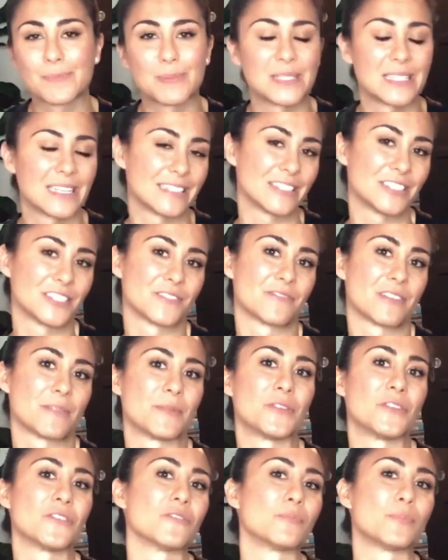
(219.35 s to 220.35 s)
percentage of
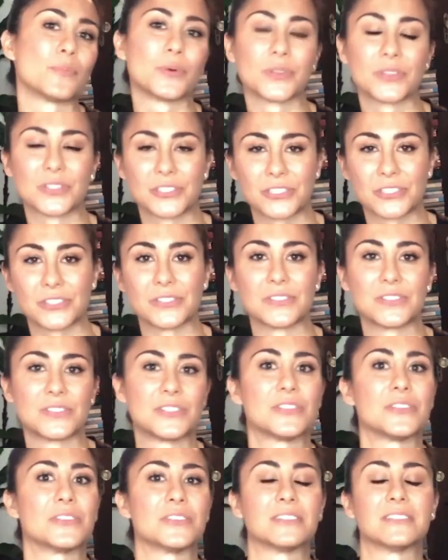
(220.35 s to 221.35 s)
women who have bought the shoes
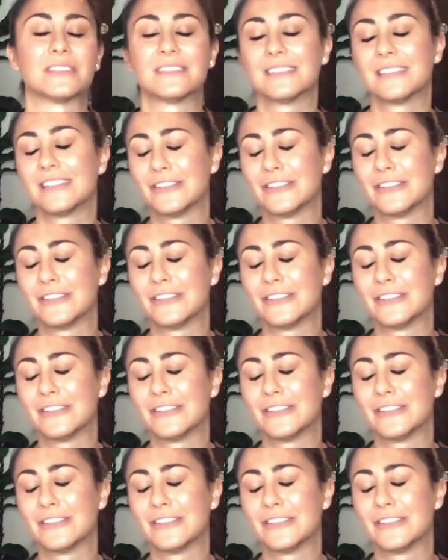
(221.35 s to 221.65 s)
to,